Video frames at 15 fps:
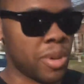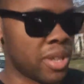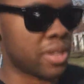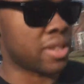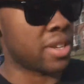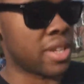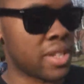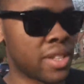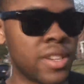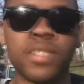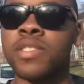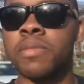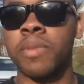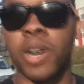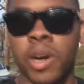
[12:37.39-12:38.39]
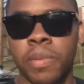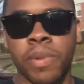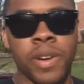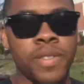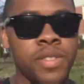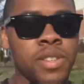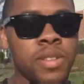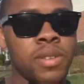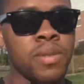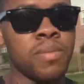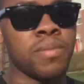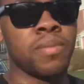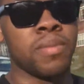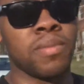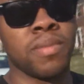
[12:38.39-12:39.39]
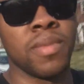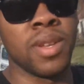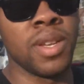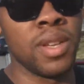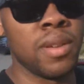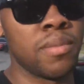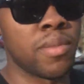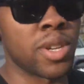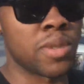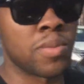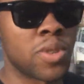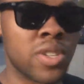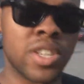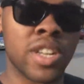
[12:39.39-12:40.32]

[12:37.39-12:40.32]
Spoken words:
with the amount of gas that's in there, because there's like none.